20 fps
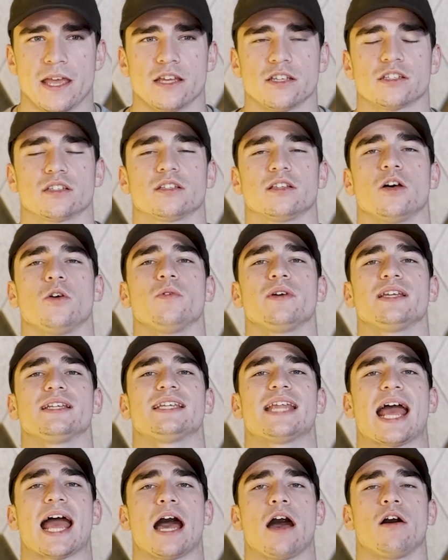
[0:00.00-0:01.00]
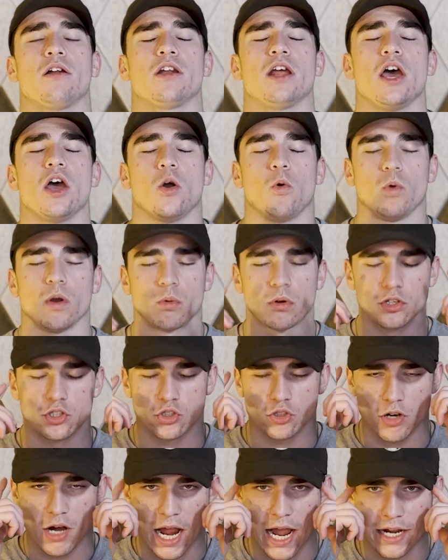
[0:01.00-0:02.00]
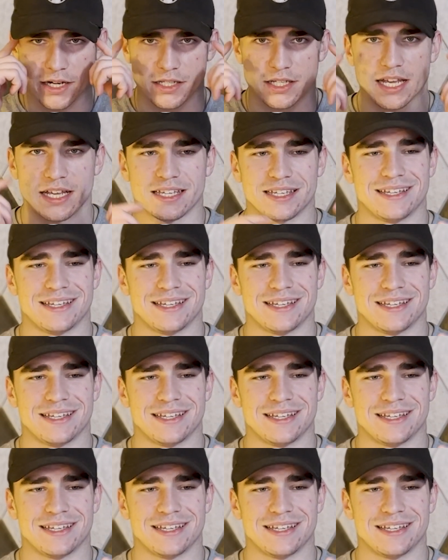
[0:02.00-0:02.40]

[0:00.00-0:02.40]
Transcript: Slowing down where we're trying to